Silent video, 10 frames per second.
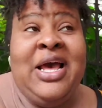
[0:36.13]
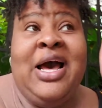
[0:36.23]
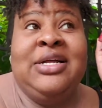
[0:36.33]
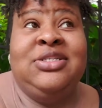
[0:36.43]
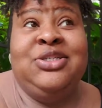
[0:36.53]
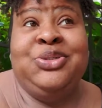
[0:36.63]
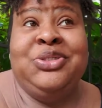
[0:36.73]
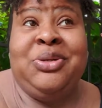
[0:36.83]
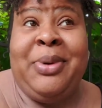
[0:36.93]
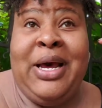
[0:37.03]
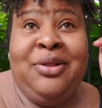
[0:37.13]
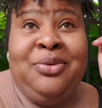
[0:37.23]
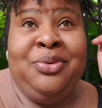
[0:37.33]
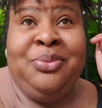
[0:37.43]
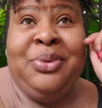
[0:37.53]
had to use the
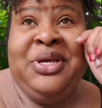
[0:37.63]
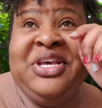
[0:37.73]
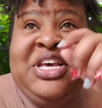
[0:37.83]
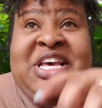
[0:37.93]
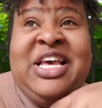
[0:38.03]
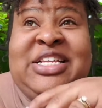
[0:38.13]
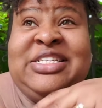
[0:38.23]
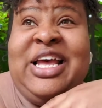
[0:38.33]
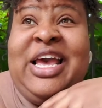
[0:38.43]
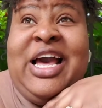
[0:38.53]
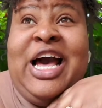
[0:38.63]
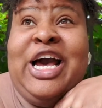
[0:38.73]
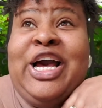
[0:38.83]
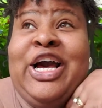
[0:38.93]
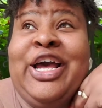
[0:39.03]
bathroom is like
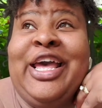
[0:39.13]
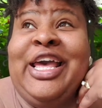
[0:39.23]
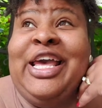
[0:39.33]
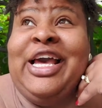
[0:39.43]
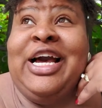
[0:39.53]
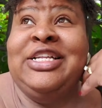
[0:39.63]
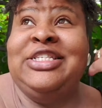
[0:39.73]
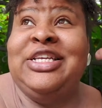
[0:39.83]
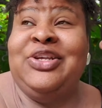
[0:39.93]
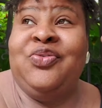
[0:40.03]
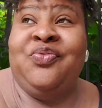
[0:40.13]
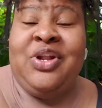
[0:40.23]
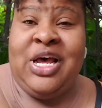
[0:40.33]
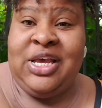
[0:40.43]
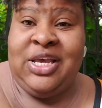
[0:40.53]
I couldn't continue
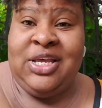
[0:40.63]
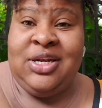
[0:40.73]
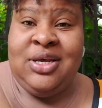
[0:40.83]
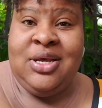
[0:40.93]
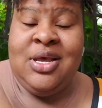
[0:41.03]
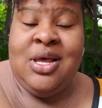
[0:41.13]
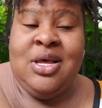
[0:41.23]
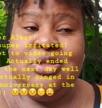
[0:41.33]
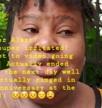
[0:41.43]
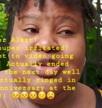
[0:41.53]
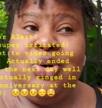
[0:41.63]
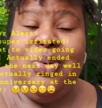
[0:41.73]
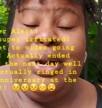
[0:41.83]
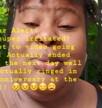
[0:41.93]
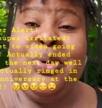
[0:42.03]
vlogging. So
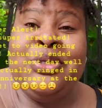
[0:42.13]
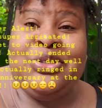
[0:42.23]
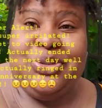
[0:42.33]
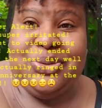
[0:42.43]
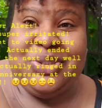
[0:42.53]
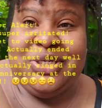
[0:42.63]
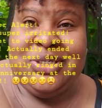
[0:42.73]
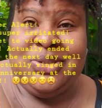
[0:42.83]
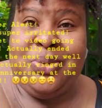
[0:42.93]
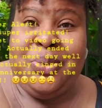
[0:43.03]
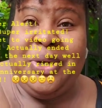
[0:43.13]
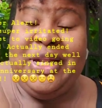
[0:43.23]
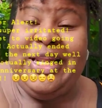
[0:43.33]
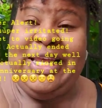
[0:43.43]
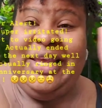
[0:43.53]
what I'm going to do is when
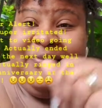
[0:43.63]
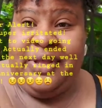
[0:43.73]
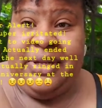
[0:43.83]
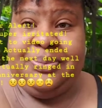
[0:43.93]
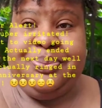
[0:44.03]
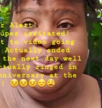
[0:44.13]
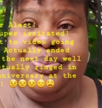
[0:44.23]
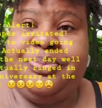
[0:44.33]
we're leaving,